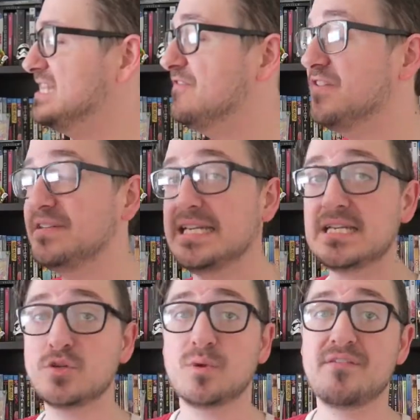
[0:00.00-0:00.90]
And then 15
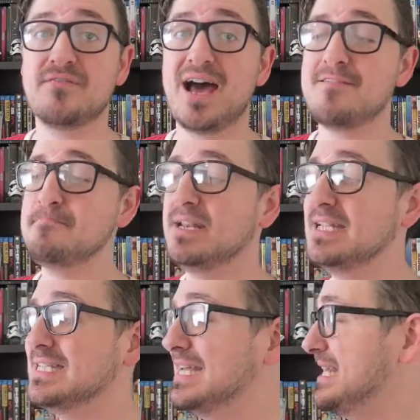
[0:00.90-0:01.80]
to 25
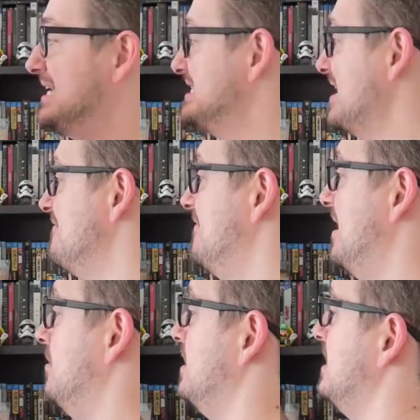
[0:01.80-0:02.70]
minutes, it is a
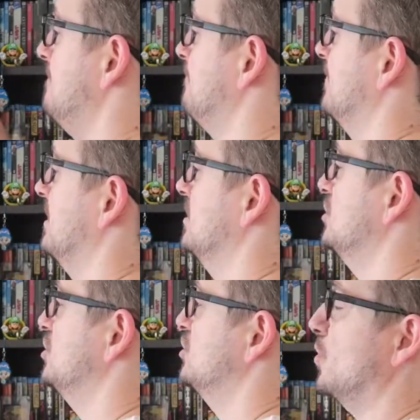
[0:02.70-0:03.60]
very
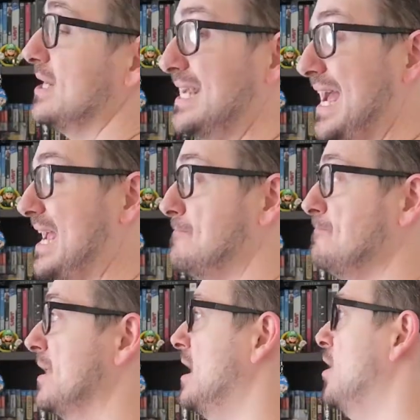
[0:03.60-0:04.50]
short game.